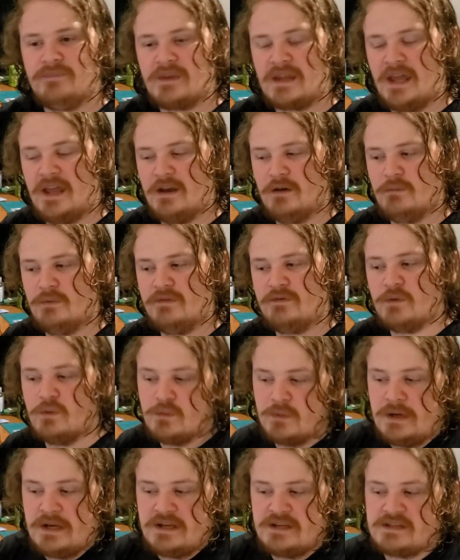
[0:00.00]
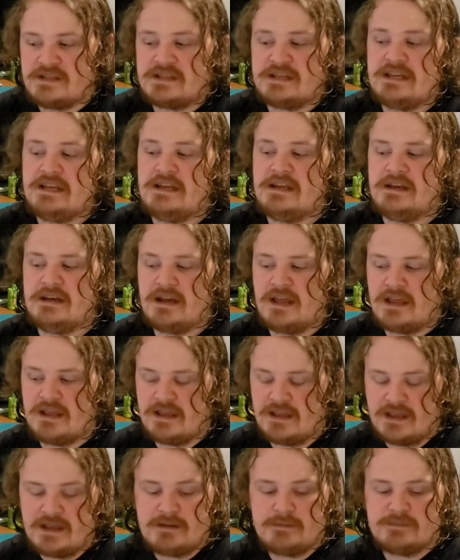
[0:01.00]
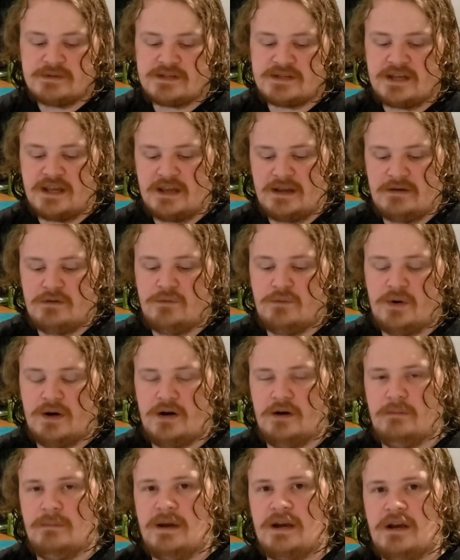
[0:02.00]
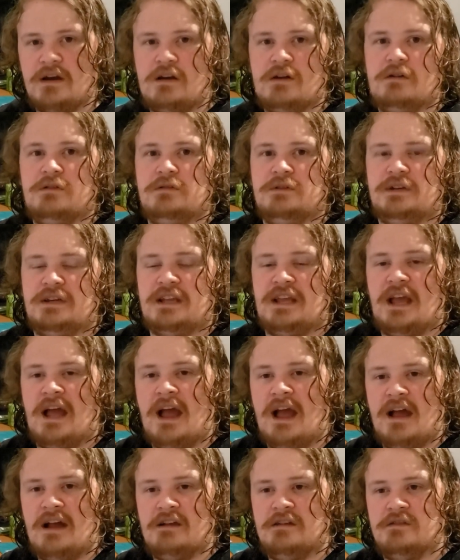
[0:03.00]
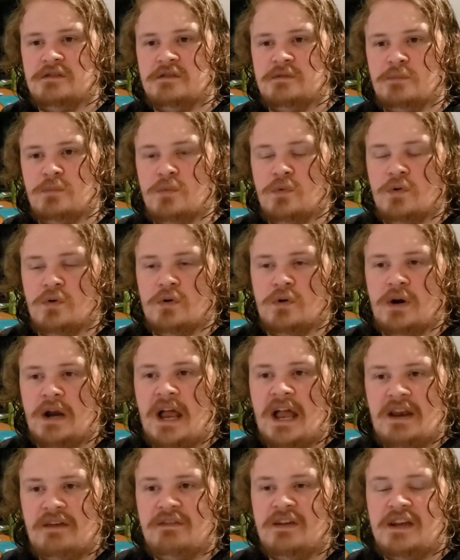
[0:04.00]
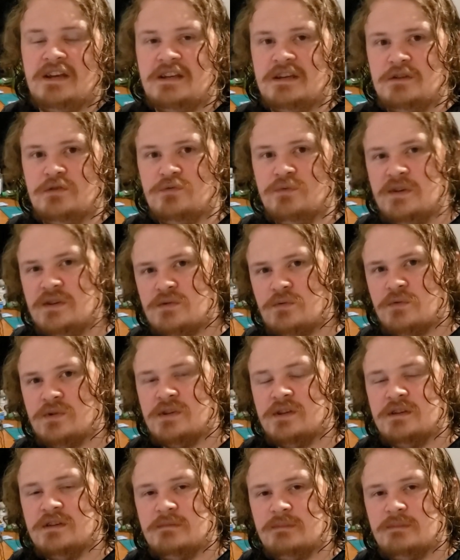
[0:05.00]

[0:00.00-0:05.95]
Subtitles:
And we've already seen a game state where Megacolony has more advantage resources,